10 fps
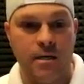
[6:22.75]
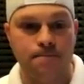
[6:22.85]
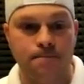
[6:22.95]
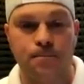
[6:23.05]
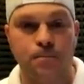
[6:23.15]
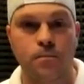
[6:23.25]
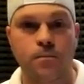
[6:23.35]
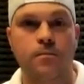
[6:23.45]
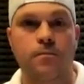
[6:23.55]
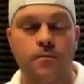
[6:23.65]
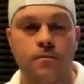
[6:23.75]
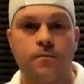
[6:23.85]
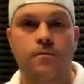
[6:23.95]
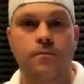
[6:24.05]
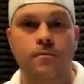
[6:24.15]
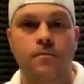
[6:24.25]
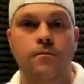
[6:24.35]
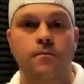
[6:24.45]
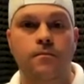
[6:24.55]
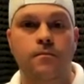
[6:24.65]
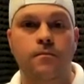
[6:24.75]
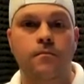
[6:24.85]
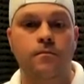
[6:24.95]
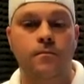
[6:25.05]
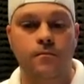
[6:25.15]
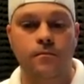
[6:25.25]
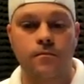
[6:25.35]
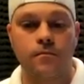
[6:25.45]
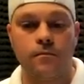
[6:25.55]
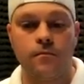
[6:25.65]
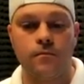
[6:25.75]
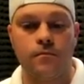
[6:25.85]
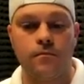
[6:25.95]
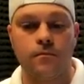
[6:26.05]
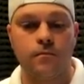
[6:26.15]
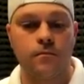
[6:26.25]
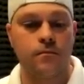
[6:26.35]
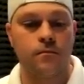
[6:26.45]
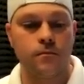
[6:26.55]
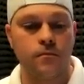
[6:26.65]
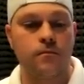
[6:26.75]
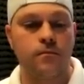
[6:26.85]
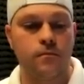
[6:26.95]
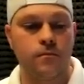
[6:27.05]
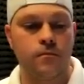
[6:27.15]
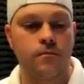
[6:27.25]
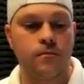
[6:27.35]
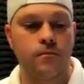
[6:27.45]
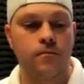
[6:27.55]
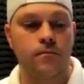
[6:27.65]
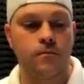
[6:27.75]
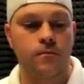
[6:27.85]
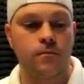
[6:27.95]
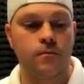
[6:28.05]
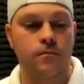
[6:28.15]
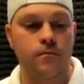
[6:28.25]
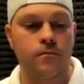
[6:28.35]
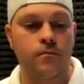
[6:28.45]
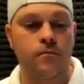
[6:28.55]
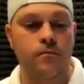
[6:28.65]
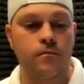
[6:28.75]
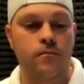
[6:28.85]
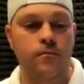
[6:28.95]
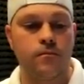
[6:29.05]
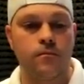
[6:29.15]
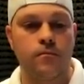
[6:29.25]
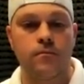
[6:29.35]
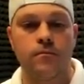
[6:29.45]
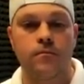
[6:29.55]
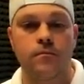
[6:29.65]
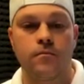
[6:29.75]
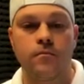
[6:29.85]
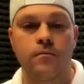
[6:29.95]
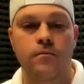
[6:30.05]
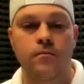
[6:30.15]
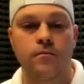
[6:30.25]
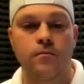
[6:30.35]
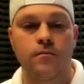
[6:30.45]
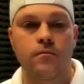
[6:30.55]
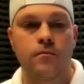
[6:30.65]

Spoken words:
(silent)